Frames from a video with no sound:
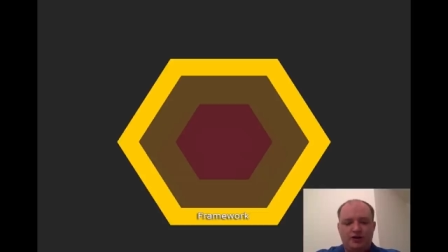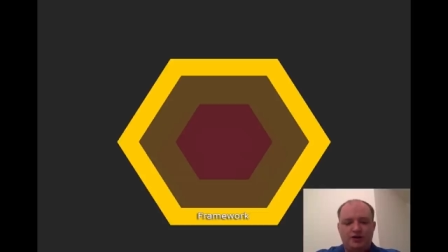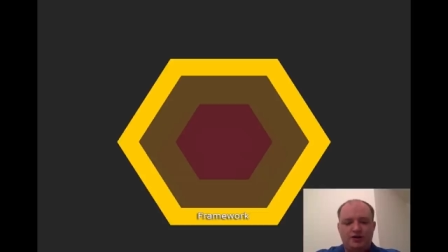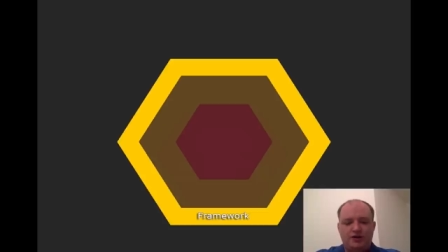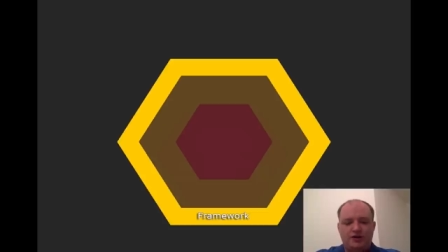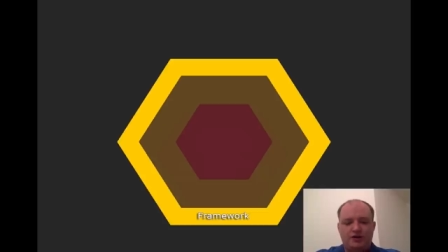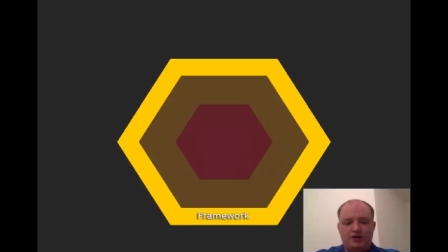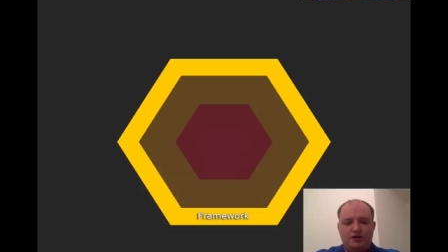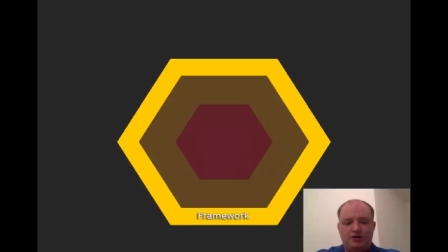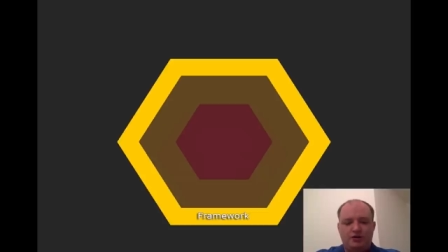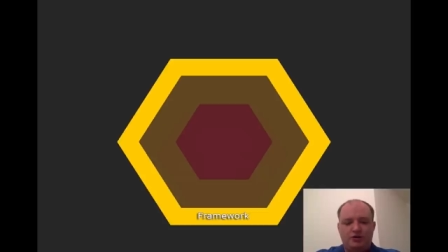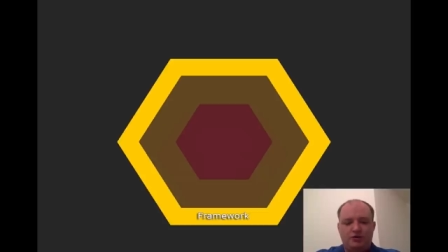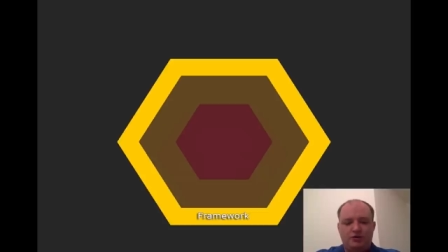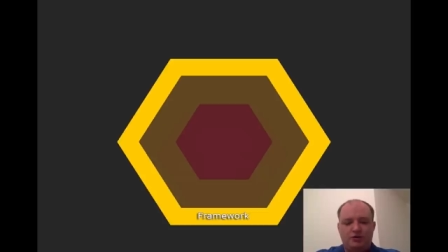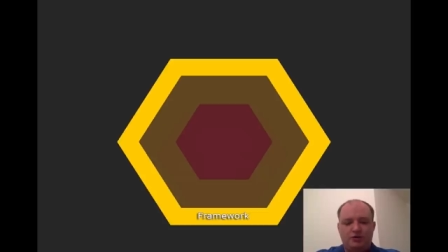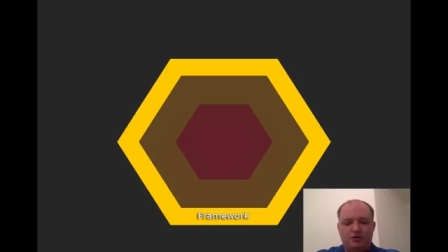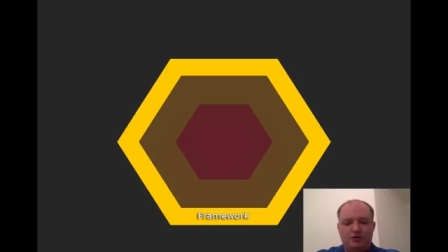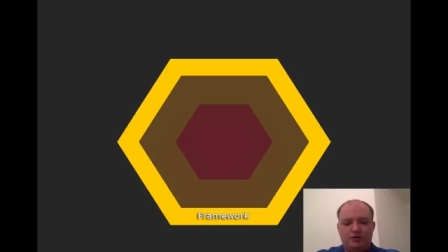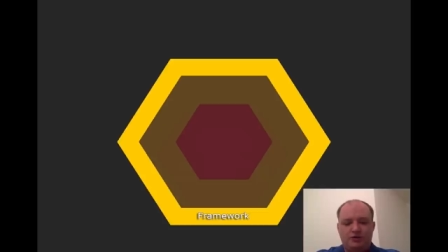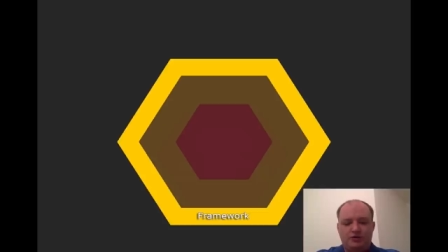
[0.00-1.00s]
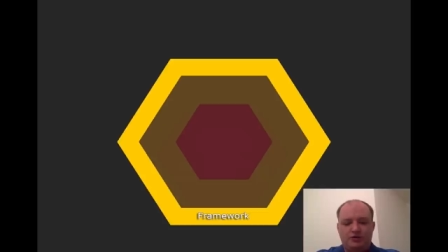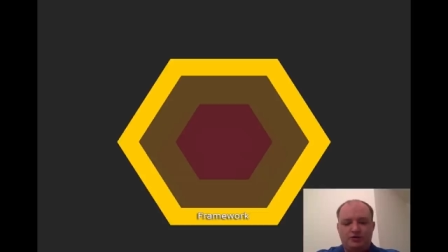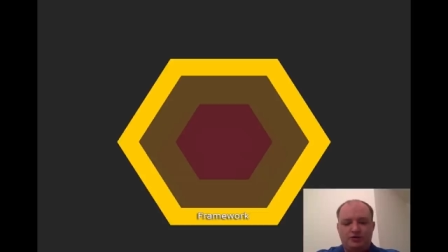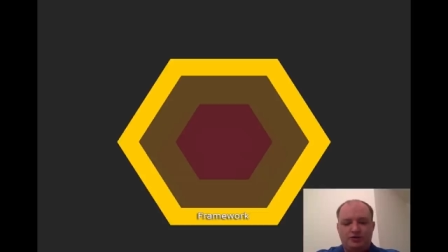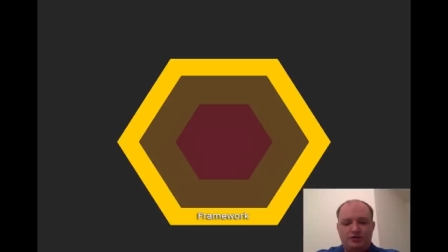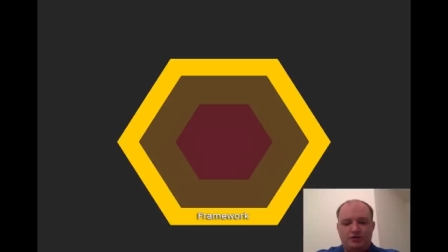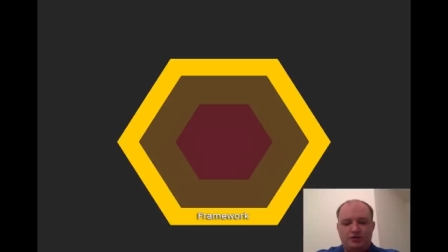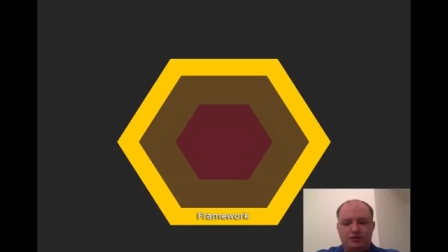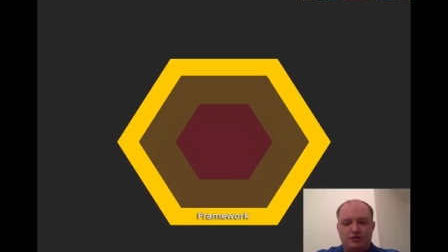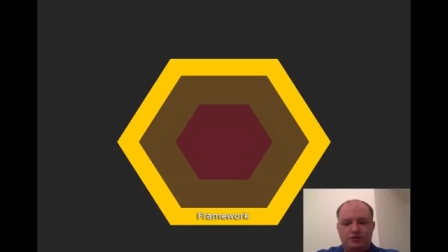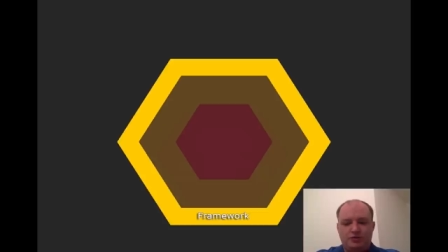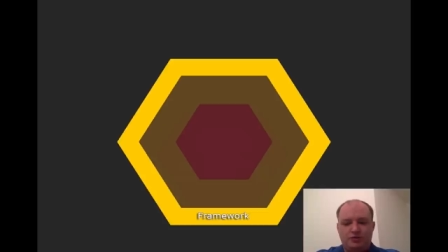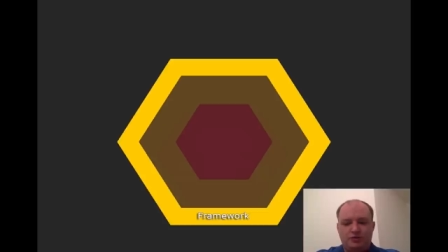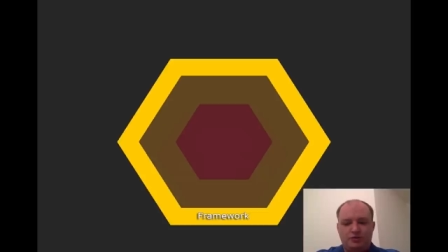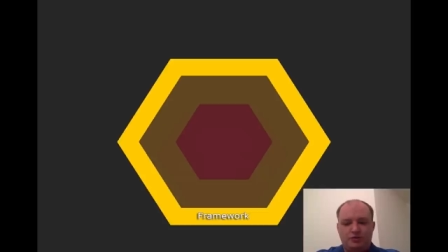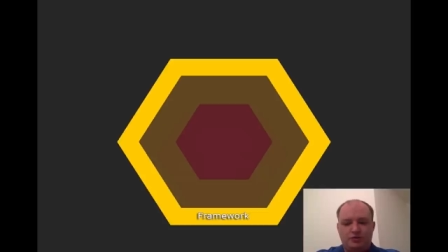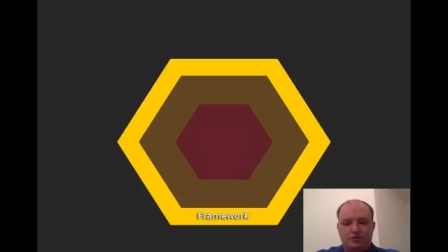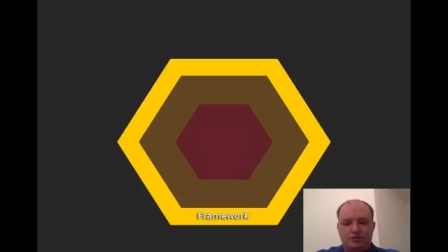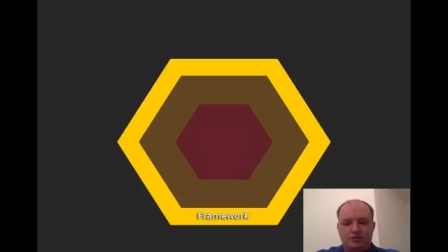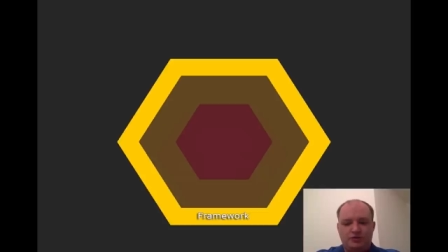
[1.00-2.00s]
So
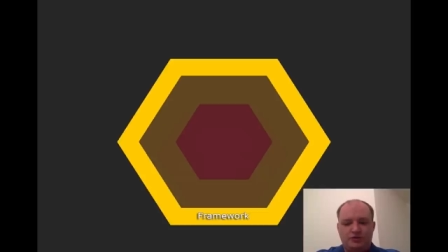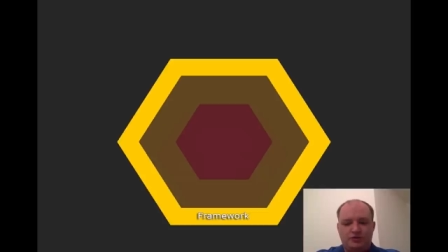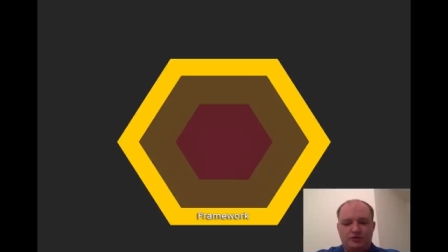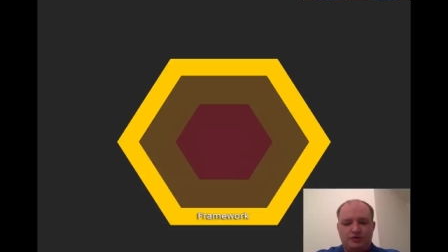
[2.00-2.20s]
to